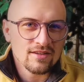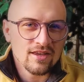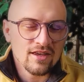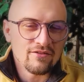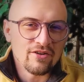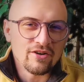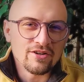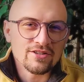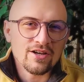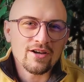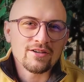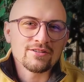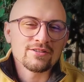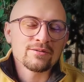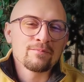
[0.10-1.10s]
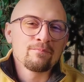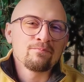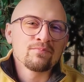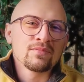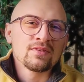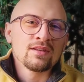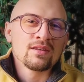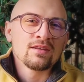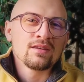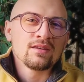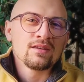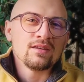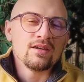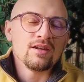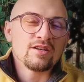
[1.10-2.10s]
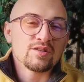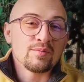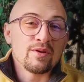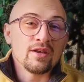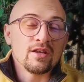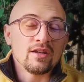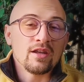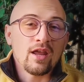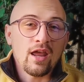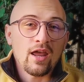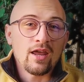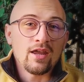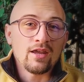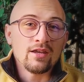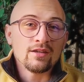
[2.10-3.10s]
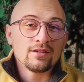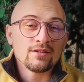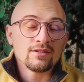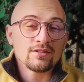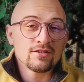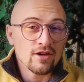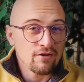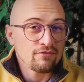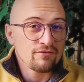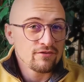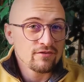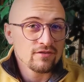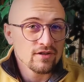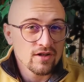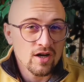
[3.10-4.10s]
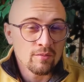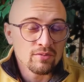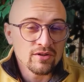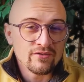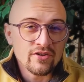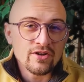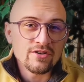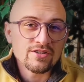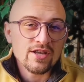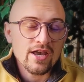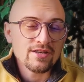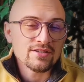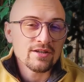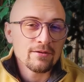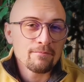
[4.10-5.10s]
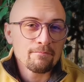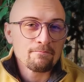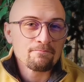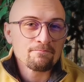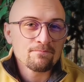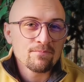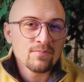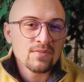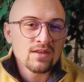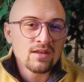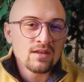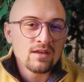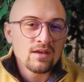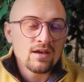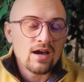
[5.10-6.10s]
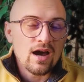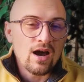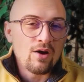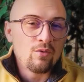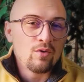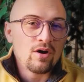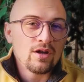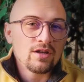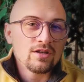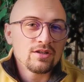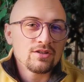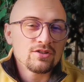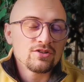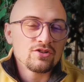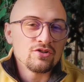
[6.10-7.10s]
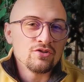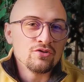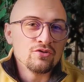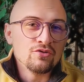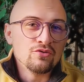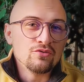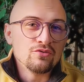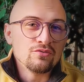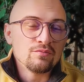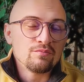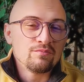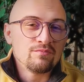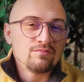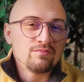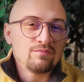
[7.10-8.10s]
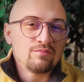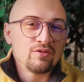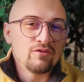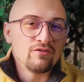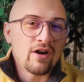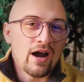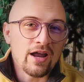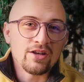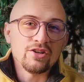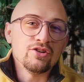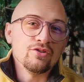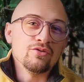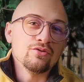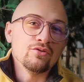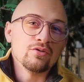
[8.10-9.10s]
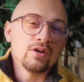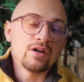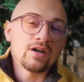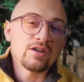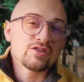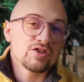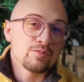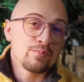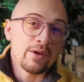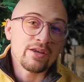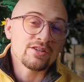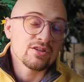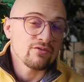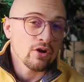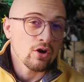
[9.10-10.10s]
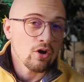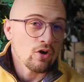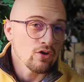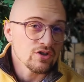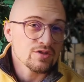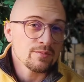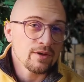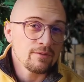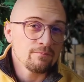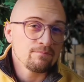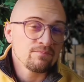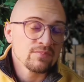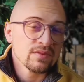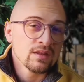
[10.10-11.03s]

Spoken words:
Hey, Veritas. It has been a tough couple of years, hasn't it? I want to provide you a space of encouragement.